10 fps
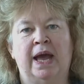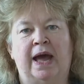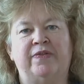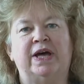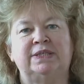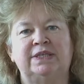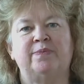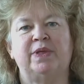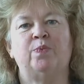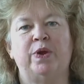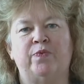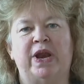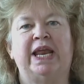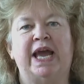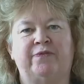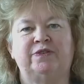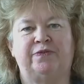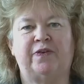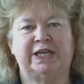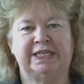And that's something we really have to
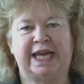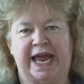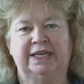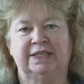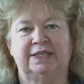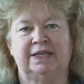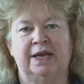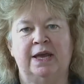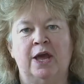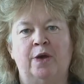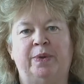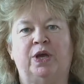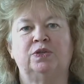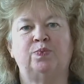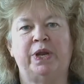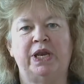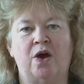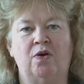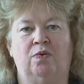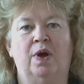fight against because we
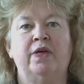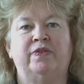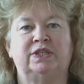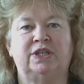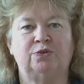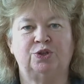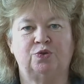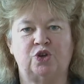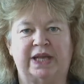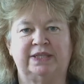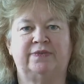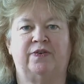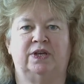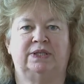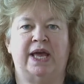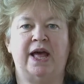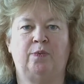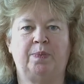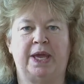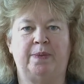know that social transfers
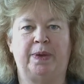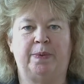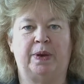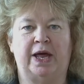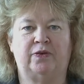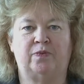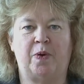help keep people out of